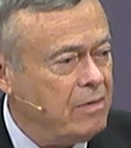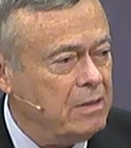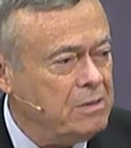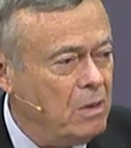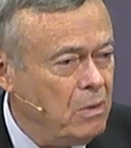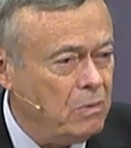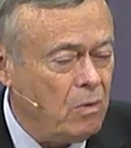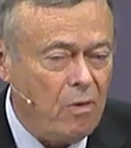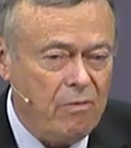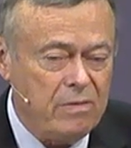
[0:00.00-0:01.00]
katon
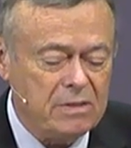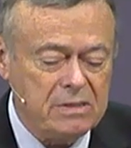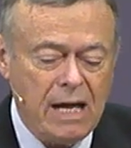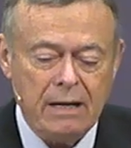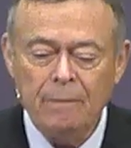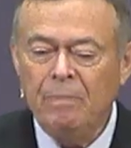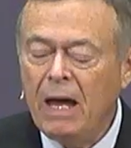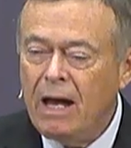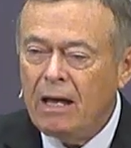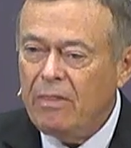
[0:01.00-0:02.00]
over the second.
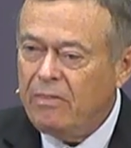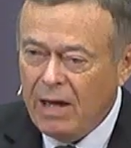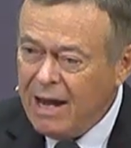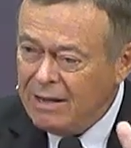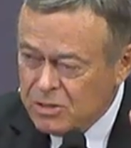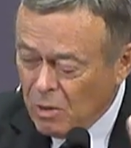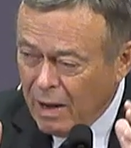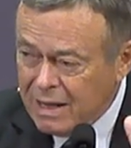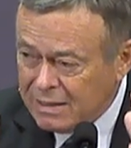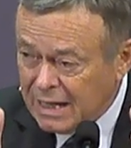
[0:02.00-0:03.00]
They
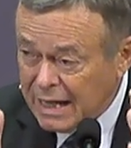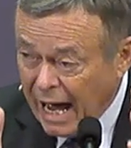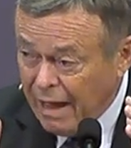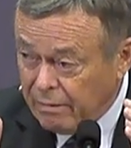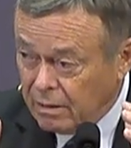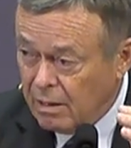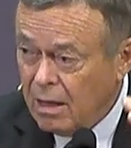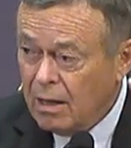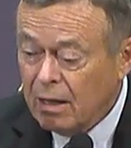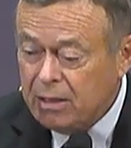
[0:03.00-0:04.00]
join together,
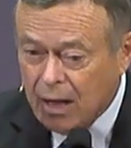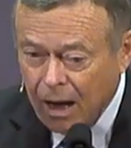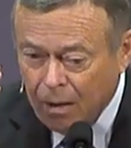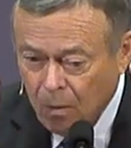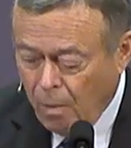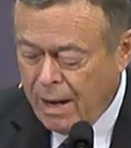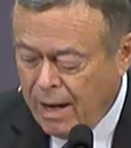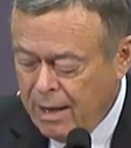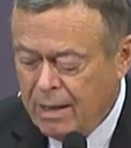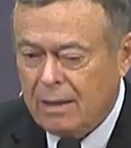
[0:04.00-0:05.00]

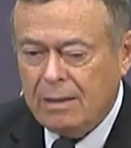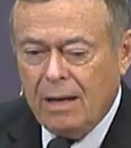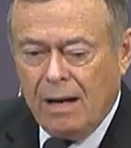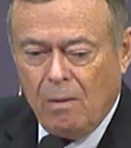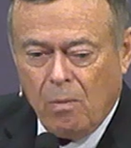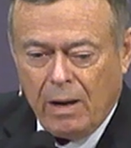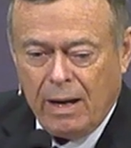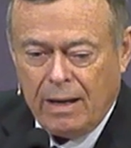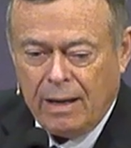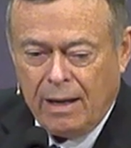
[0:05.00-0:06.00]
Yahweh,
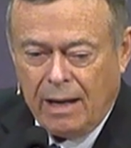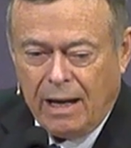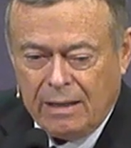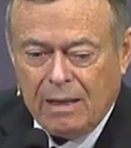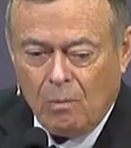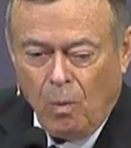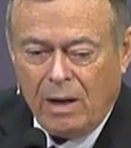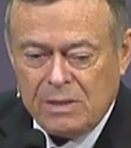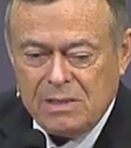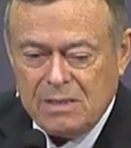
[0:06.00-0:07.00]
Yahweh. And then what
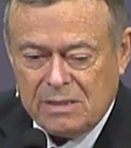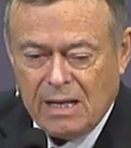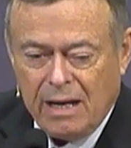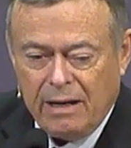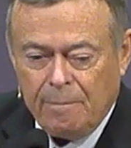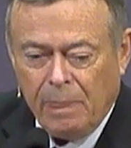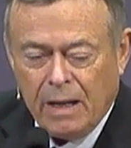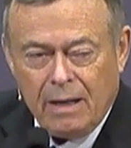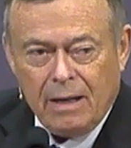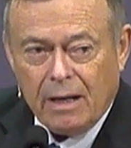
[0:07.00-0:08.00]
does he say?
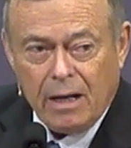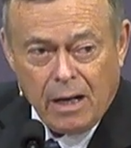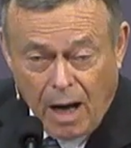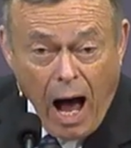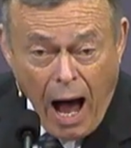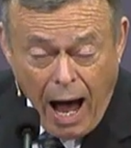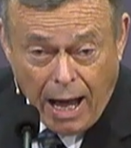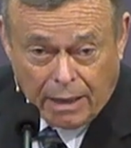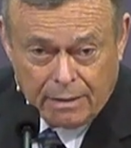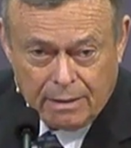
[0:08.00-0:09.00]

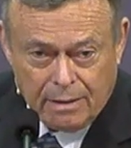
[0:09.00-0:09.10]
God,